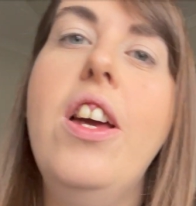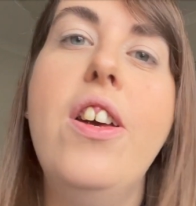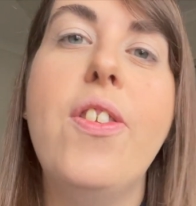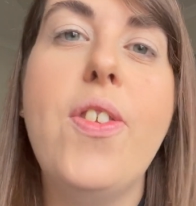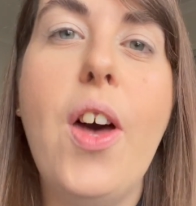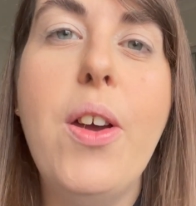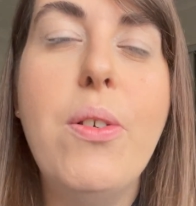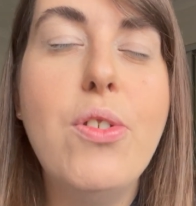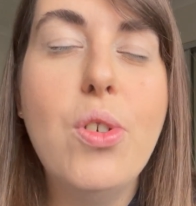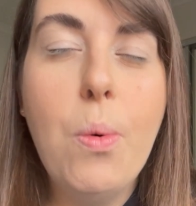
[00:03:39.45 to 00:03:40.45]
So
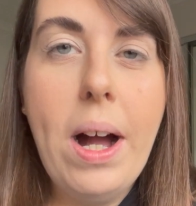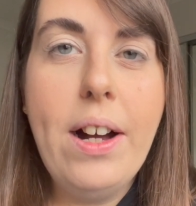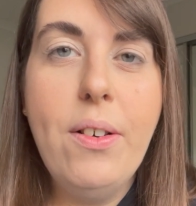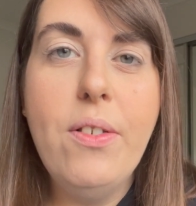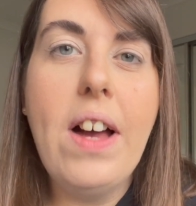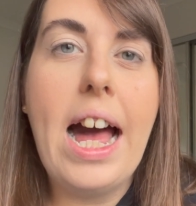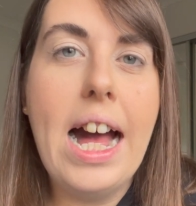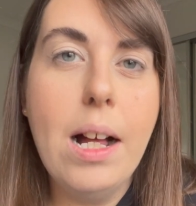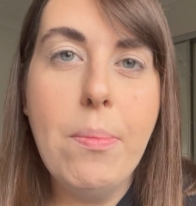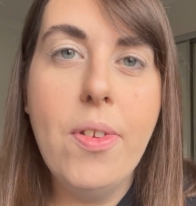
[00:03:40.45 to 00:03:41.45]
12
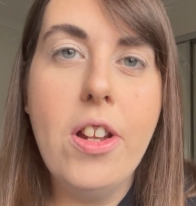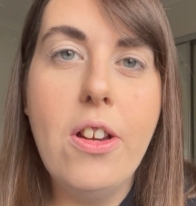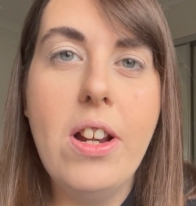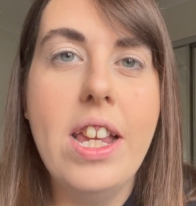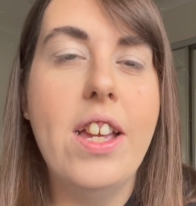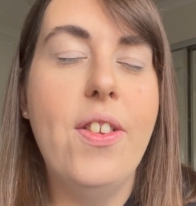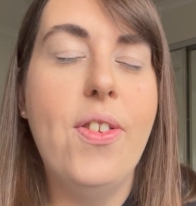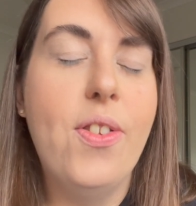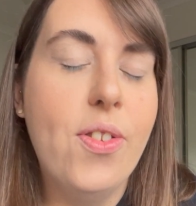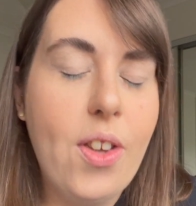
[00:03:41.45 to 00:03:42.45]
absolutely
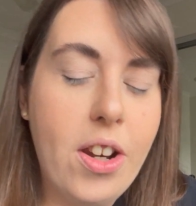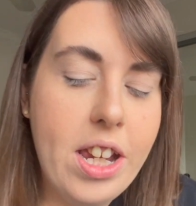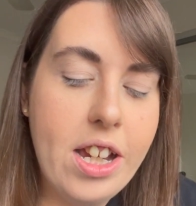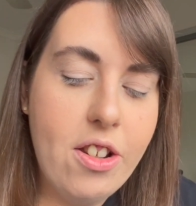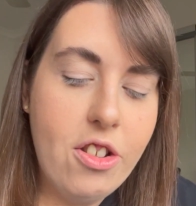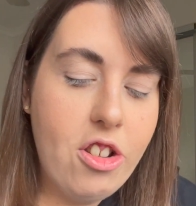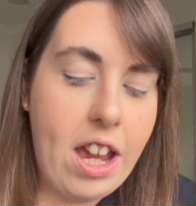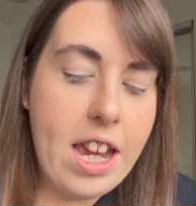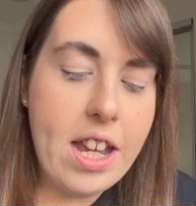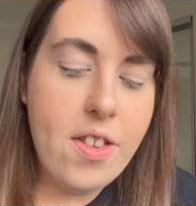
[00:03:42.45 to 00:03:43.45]
stunning
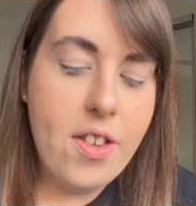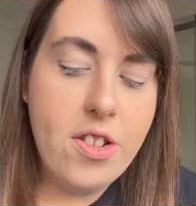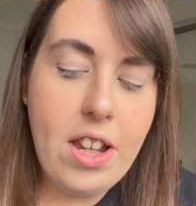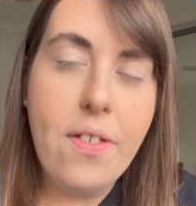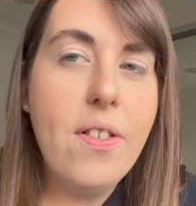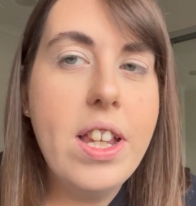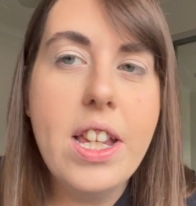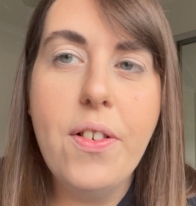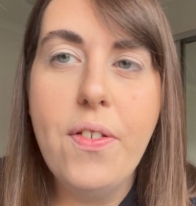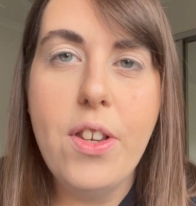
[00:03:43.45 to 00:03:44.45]
shades. Definitely
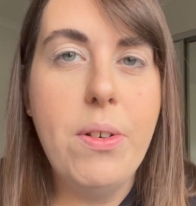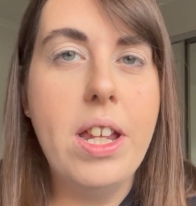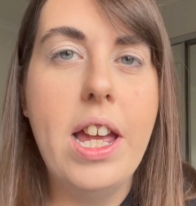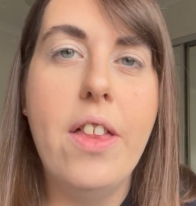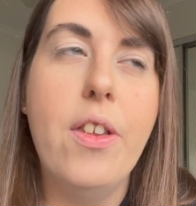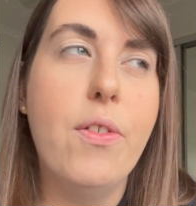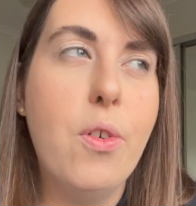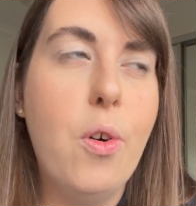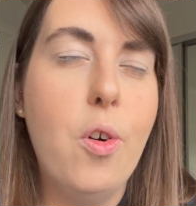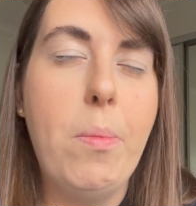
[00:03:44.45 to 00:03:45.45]
a few in here that have
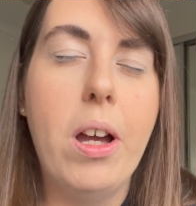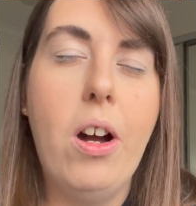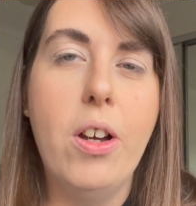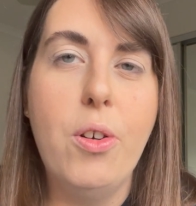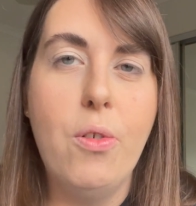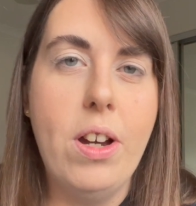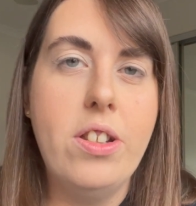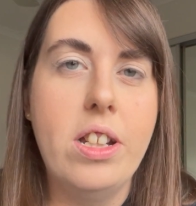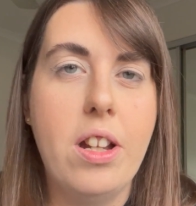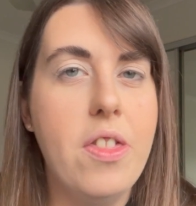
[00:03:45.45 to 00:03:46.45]
caught my eye
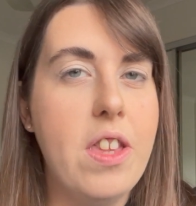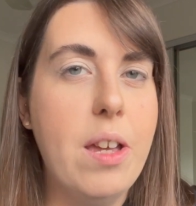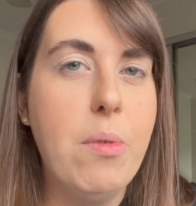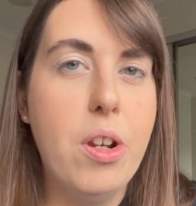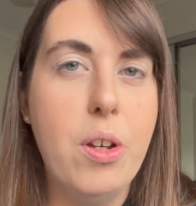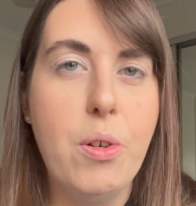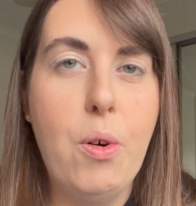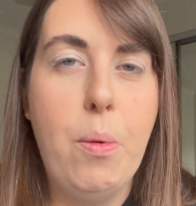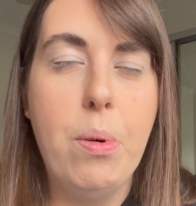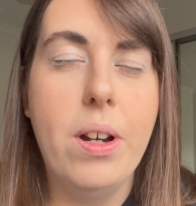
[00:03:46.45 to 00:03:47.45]
already, and I think I'm going to
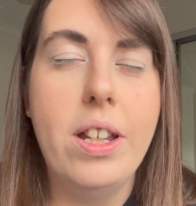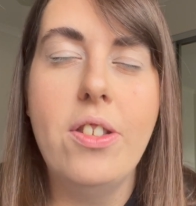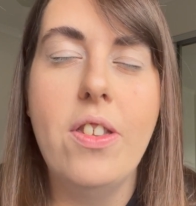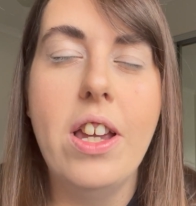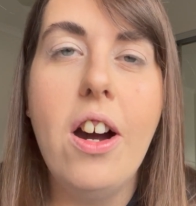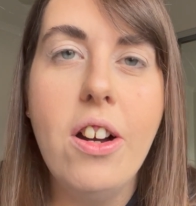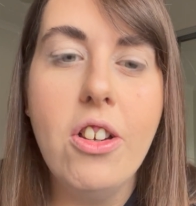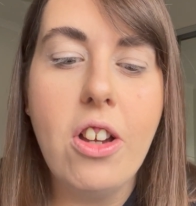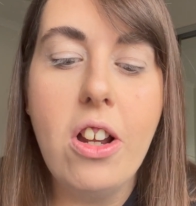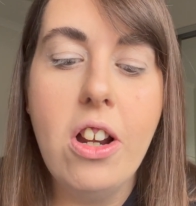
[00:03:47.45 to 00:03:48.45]
incorporate into the
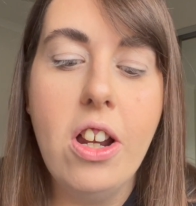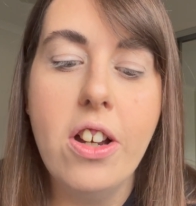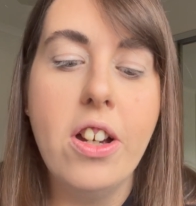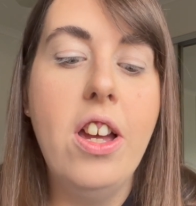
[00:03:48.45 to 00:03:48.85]
eyeshadow look.